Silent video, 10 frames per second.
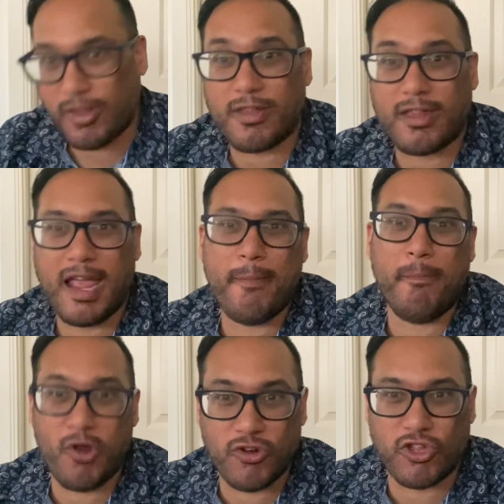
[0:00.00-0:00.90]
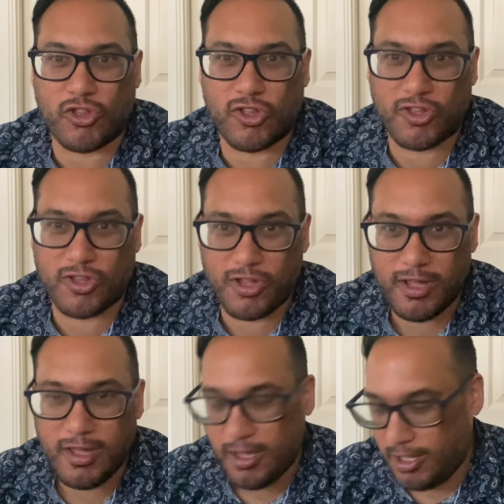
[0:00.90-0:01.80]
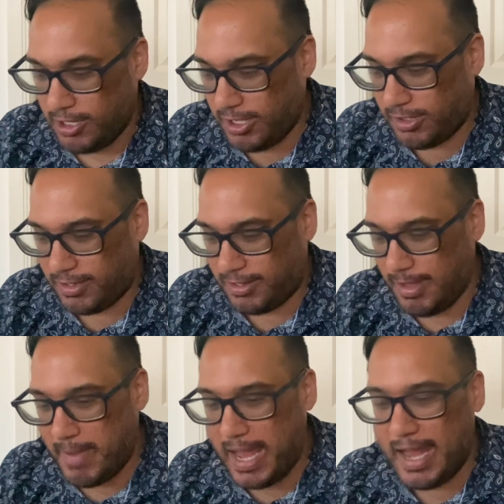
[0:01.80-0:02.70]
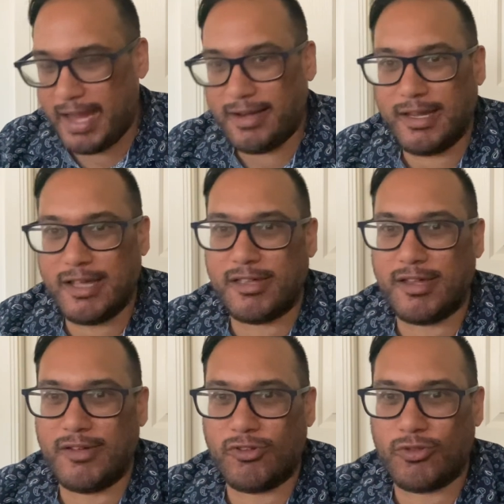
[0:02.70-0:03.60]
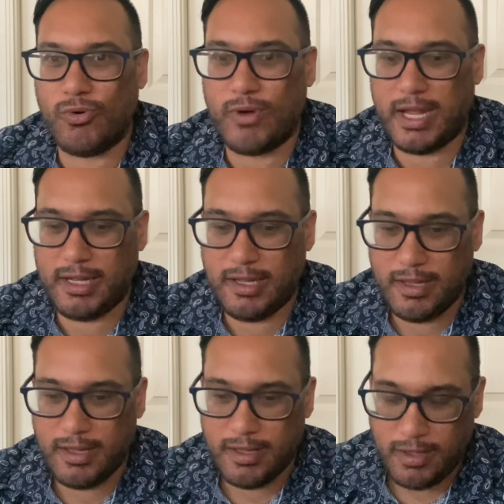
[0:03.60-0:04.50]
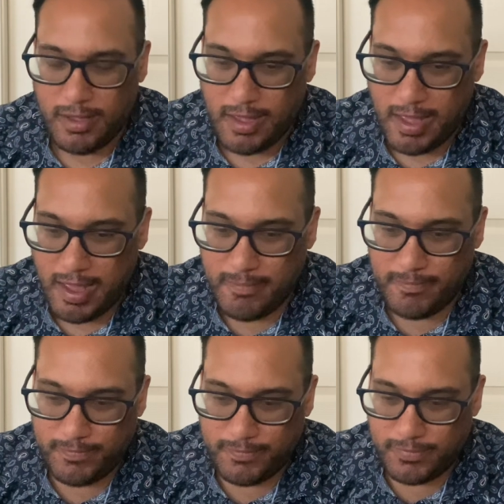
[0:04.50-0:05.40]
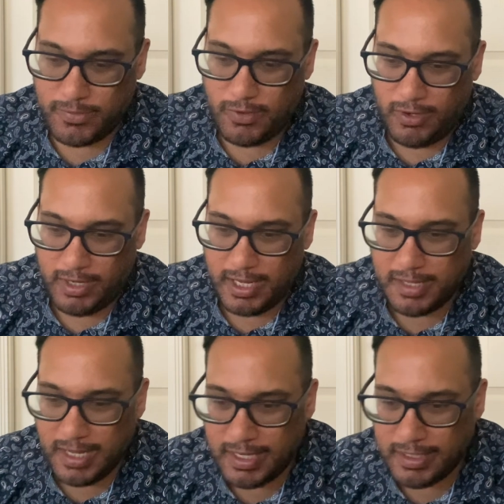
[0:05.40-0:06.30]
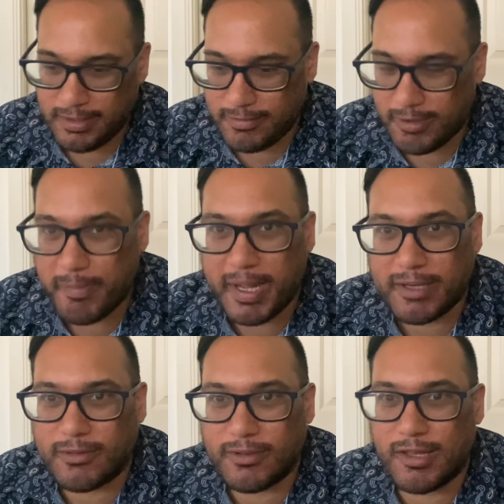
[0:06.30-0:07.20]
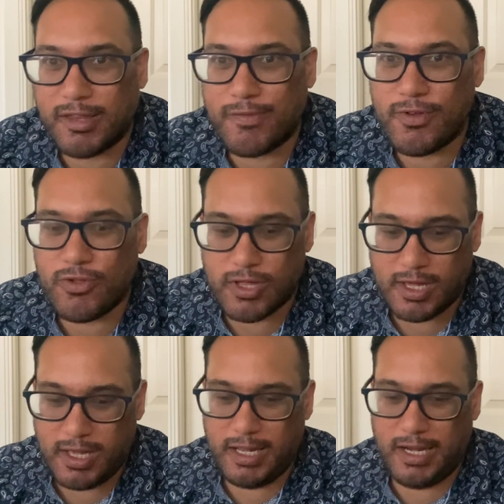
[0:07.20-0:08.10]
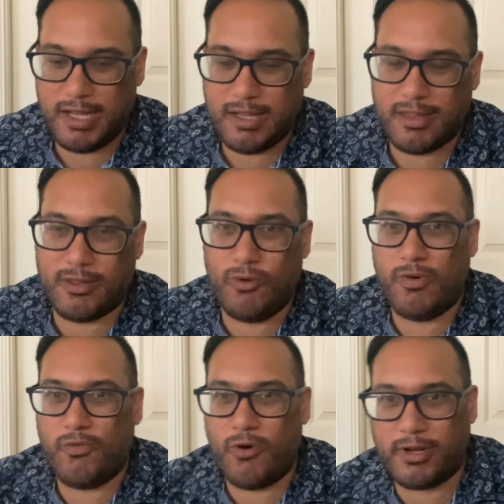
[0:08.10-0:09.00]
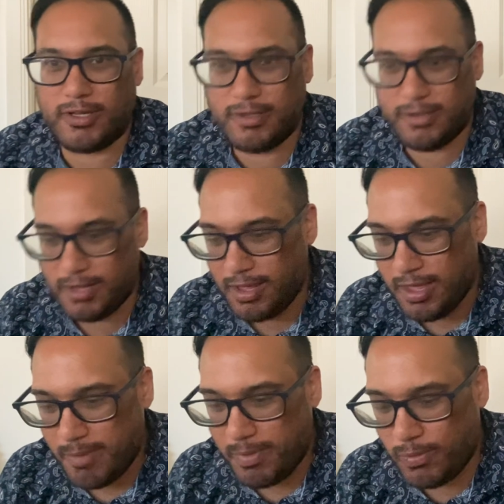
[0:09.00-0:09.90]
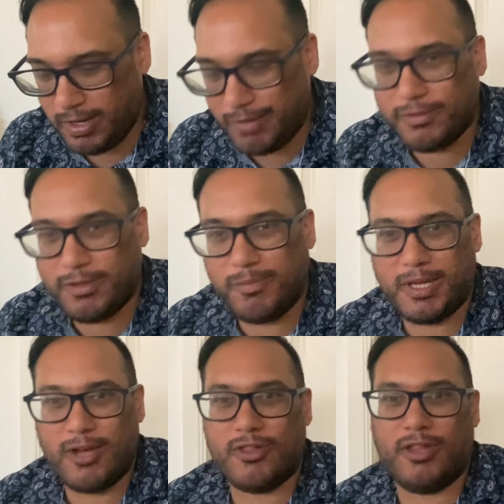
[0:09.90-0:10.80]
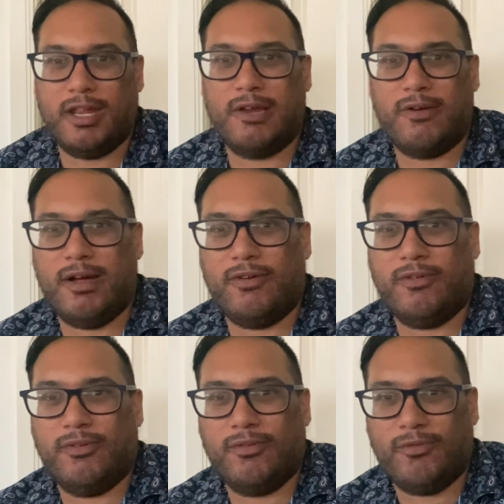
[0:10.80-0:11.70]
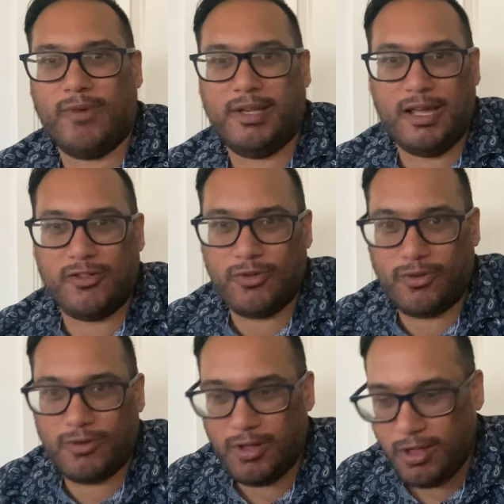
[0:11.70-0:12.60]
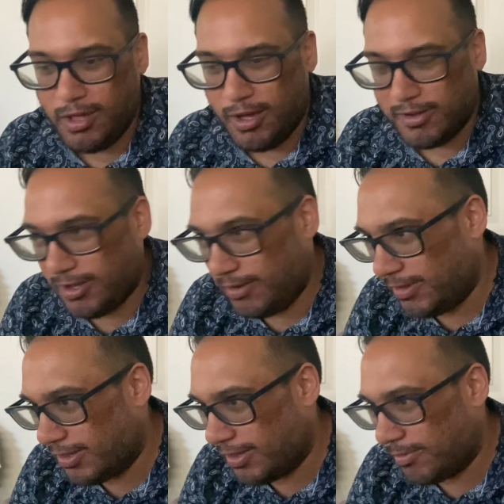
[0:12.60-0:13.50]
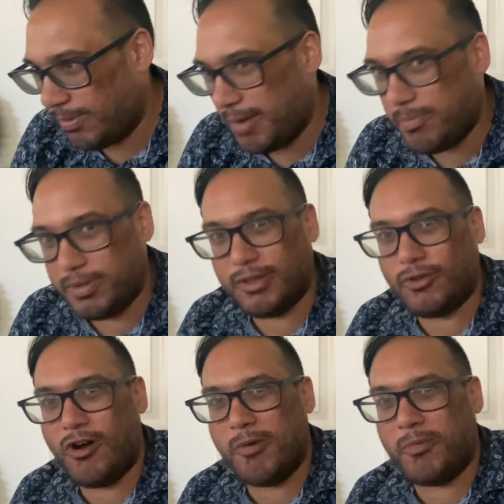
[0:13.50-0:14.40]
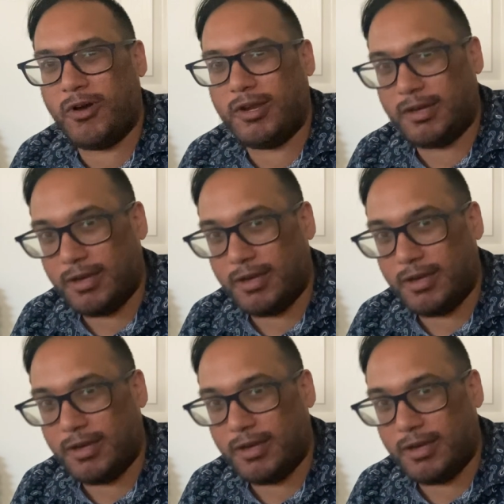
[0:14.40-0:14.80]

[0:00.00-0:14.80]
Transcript: Sam Burgess, yes, the man. Yes, he was talking on SEN about his future and that he's still with Warrington, but would love to be coaching the NRL one day soon. So this is where I put the timeline in.